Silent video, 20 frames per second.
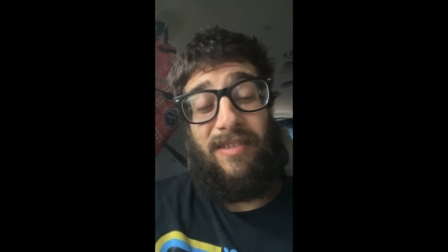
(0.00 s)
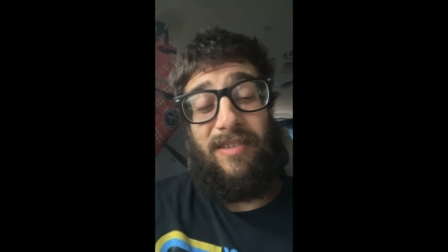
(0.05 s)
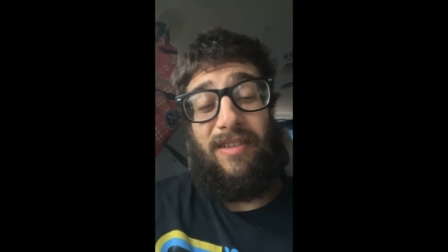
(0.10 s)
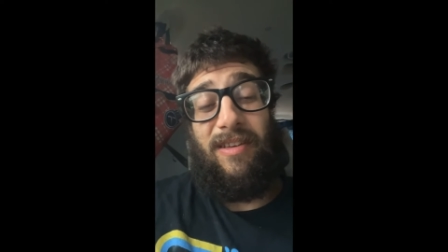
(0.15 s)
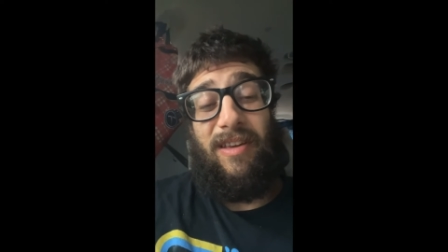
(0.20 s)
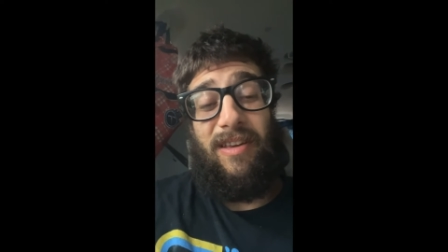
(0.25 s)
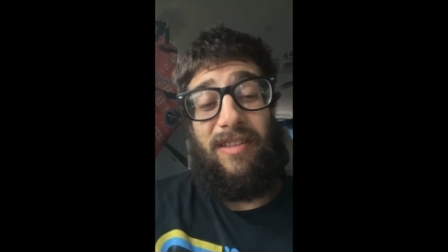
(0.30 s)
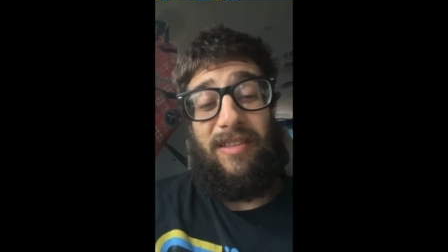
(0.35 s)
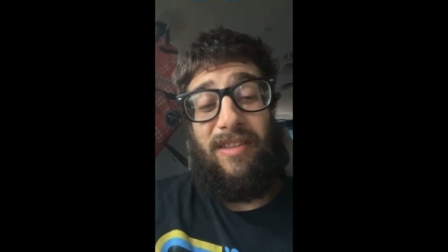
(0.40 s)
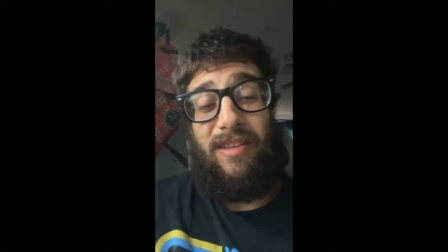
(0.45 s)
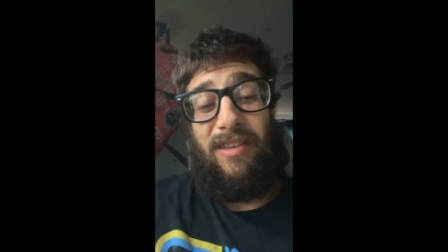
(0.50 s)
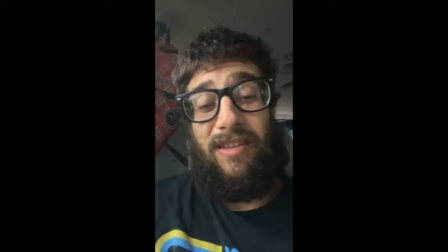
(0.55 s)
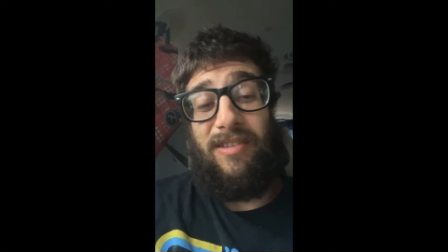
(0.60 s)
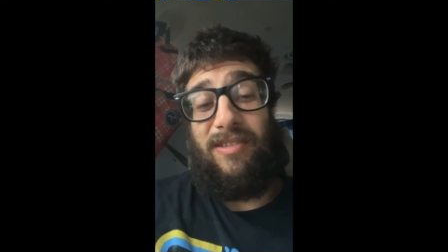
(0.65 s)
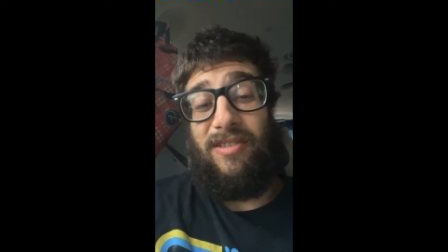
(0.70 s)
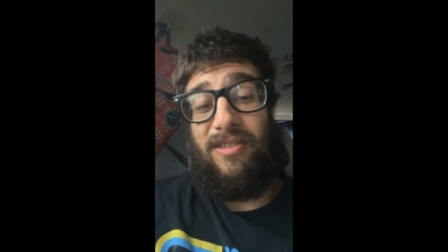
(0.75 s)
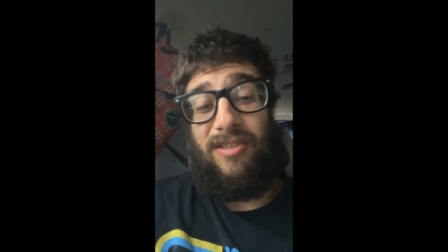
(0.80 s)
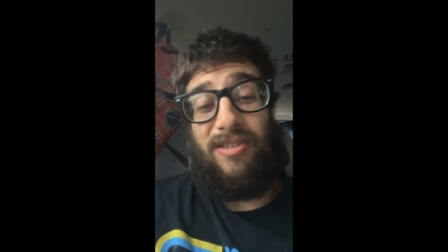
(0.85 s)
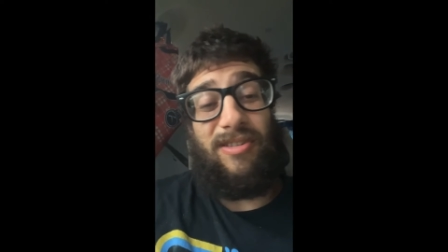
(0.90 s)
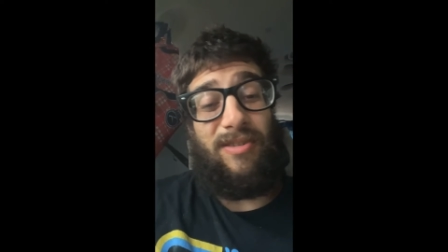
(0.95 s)
And then
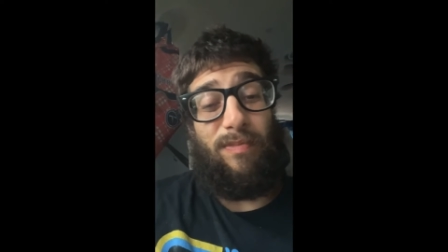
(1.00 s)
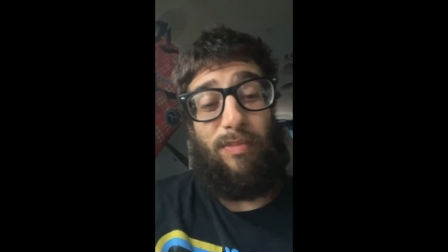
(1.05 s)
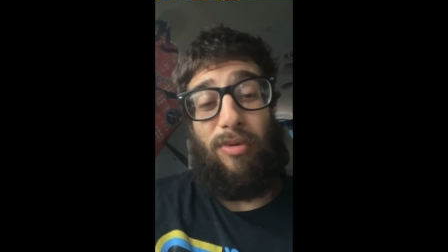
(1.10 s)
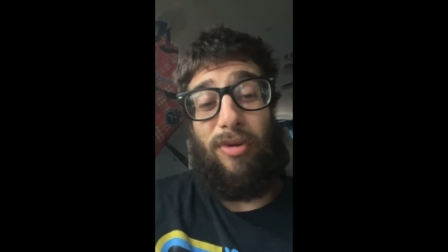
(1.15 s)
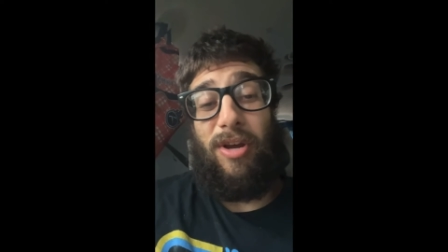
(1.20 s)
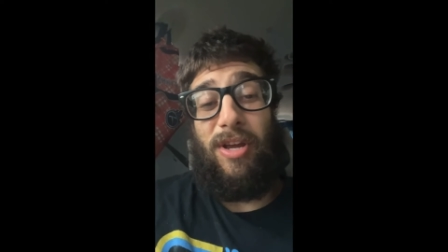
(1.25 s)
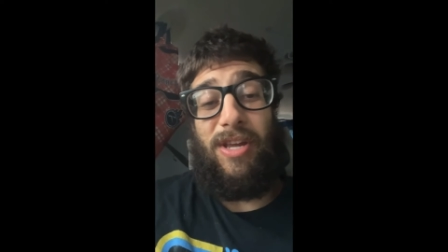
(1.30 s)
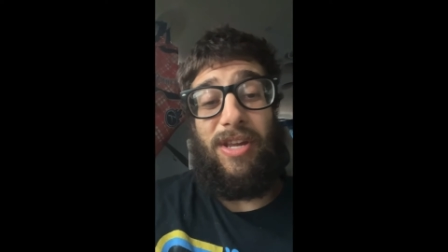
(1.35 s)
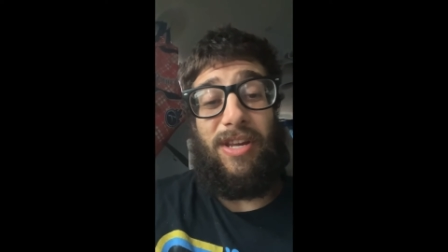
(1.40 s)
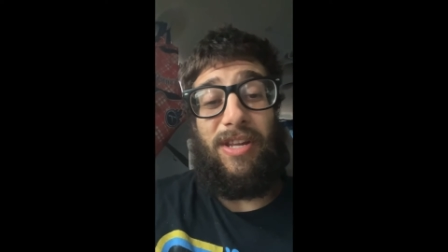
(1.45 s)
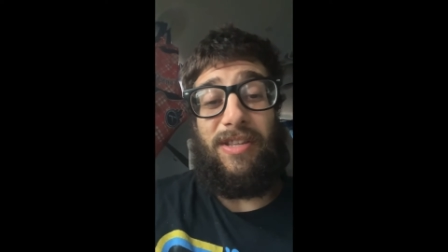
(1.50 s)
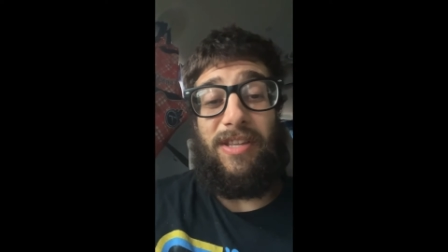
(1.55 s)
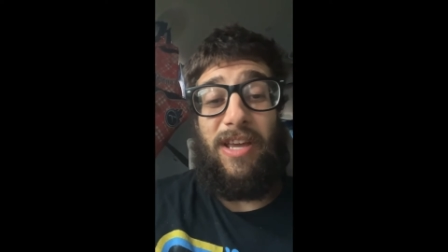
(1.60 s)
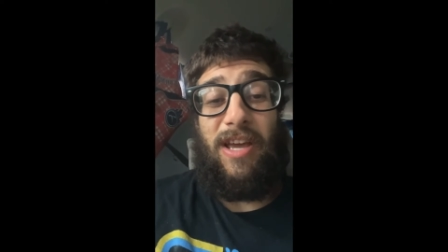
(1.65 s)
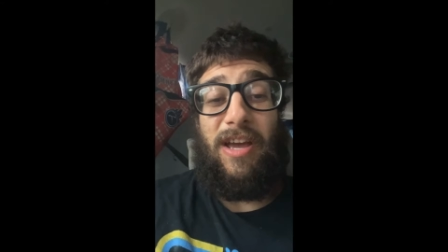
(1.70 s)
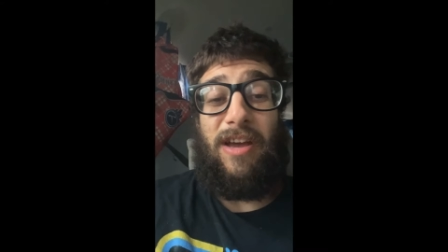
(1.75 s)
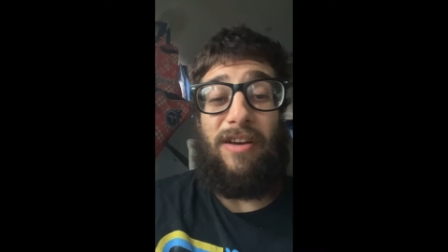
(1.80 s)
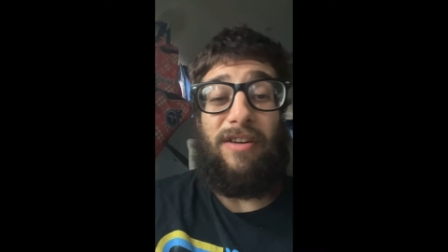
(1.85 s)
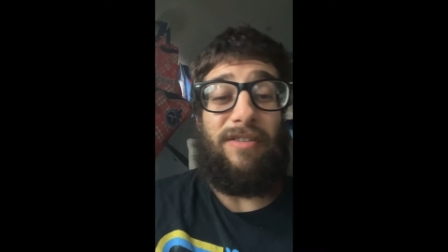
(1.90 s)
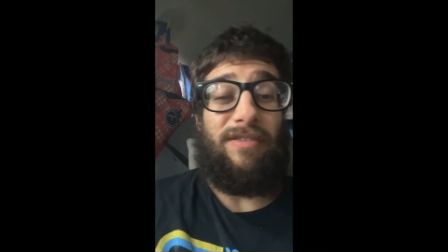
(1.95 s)
just spraying it
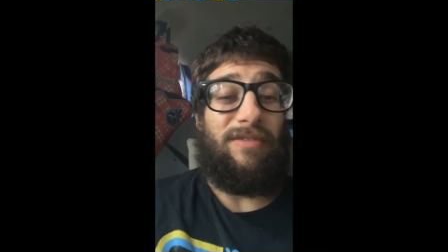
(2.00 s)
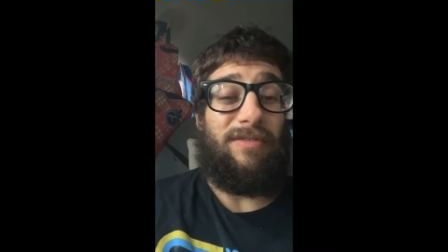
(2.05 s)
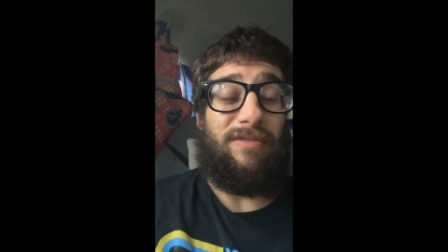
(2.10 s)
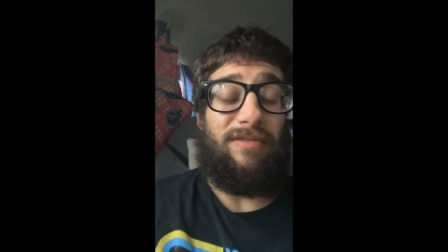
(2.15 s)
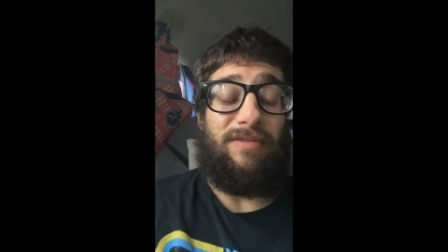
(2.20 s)
down,